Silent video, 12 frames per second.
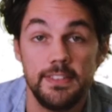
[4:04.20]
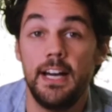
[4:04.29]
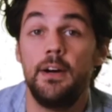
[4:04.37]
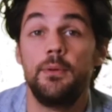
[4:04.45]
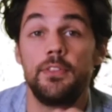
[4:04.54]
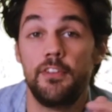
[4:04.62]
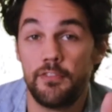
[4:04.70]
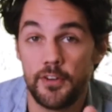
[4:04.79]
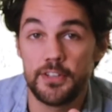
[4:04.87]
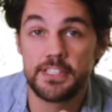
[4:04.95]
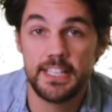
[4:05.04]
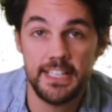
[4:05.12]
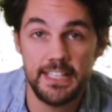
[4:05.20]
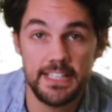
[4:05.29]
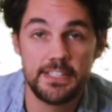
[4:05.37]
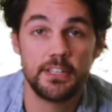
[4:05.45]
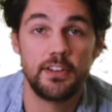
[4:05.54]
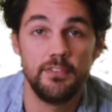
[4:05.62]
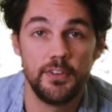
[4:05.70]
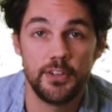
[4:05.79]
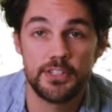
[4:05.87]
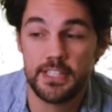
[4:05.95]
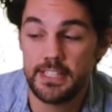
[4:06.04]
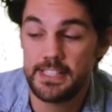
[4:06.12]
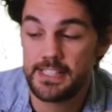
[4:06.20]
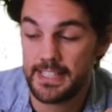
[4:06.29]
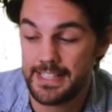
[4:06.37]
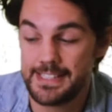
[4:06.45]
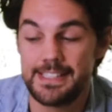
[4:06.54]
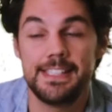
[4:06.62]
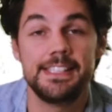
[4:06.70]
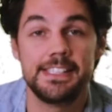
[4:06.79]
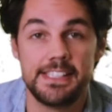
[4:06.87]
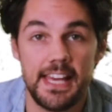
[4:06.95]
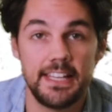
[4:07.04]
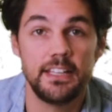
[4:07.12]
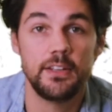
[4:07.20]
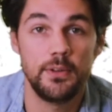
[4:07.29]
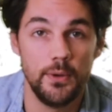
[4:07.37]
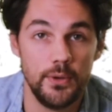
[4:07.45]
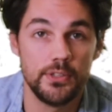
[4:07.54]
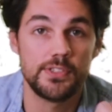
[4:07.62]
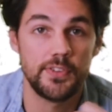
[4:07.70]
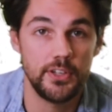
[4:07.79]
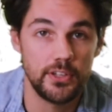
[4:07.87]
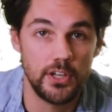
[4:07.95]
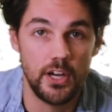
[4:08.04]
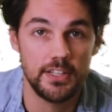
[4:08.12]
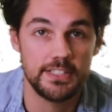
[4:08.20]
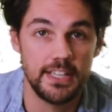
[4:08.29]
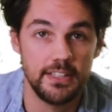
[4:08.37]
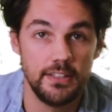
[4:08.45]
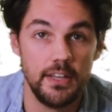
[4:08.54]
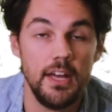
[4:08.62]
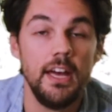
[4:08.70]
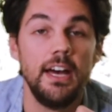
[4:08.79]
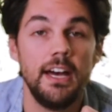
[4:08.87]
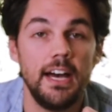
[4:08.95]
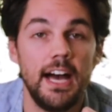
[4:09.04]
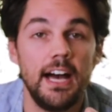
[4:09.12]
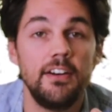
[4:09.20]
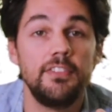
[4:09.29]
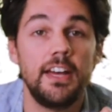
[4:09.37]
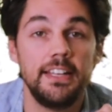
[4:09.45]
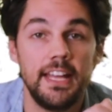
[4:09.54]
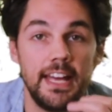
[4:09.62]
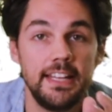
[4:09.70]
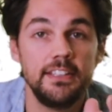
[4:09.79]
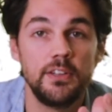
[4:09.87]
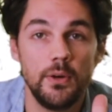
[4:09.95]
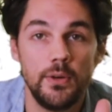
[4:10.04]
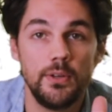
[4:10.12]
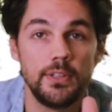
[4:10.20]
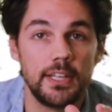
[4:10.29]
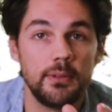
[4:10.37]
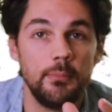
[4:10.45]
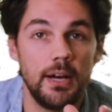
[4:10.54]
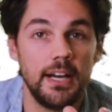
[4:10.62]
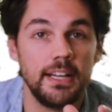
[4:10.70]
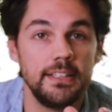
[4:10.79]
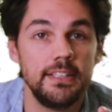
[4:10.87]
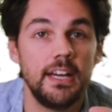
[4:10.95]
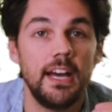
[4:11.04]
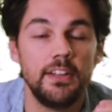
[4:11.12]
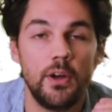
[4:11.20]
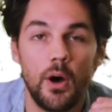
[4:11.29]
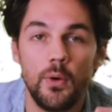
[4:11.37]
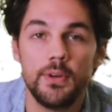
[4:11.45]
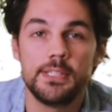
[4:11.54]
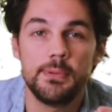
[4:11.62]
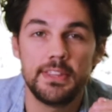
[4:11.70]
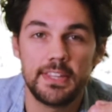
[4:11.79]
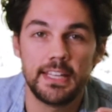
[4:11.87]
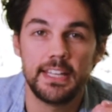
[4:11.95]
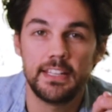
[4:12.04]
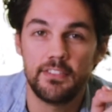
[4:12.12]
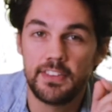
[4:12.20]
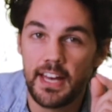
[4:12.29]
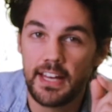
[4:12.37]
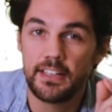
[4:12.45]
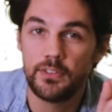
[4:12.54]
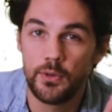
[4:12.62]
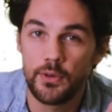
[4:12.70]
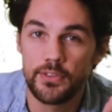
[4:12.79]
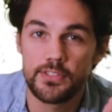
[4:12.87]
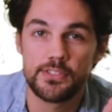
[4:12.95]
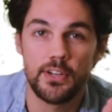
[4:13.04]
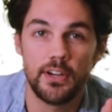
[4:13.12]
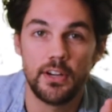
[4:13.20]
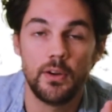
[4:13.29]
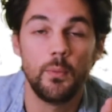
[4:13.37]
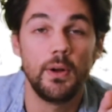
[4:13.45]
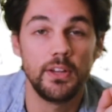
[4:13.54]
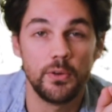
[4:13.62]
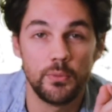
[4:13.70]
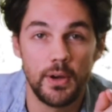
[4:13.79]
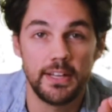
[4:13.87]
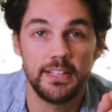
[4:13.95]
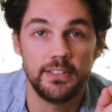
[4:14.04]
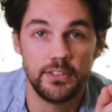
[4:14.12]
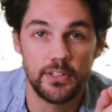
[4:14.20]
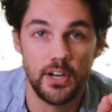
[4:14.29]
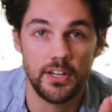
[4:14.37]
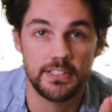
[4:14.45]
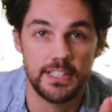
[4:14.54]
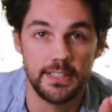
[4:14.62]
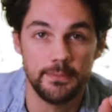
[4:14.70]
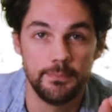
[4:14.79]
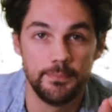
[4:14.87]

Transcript: Now, the first key to conversions is to set goals for your content. Have an end goal in mind and always be thinking of that North Star while you're writing your content.